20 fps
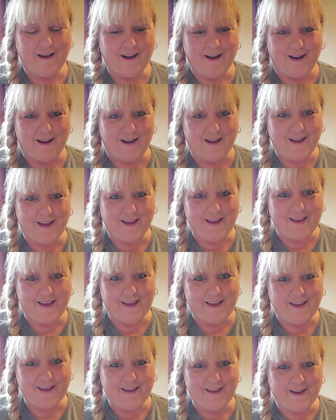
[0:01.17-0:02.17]

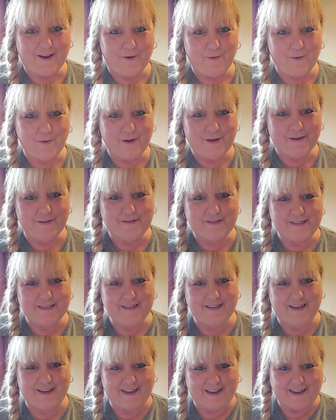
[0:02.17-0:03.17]
Hi, how are you
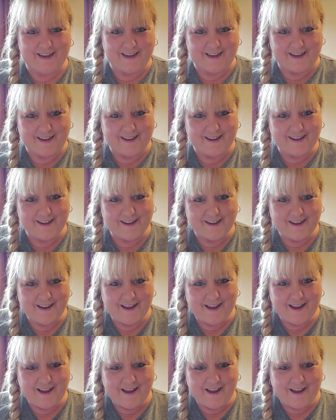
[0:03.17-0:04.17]
today?
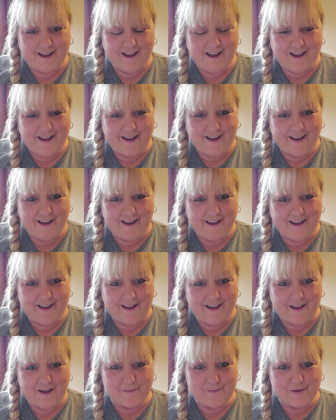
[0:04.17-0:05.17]

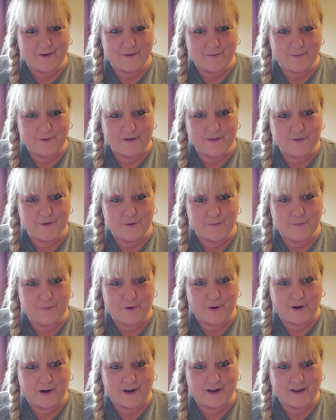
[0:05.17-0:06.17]
I'm going to read you a
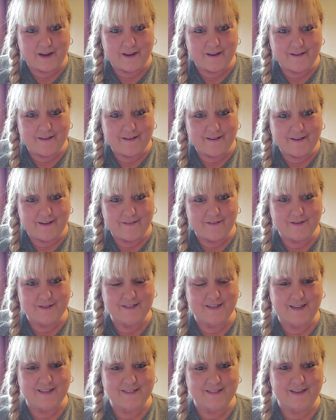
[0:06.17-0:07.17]
book. How does
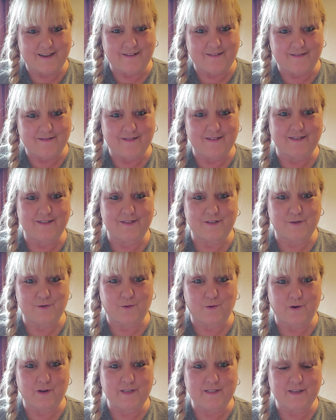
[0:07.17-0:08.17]
that sound? Does
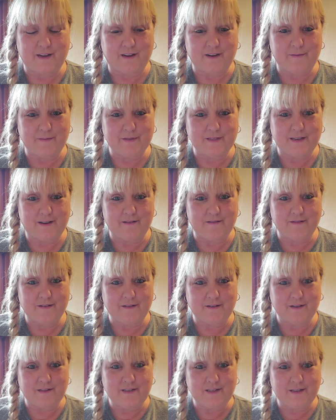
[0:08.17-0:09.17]
story time sound
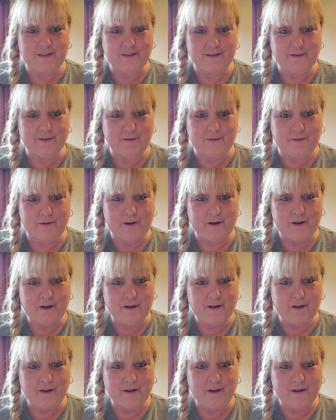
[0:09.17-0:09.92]
good to you?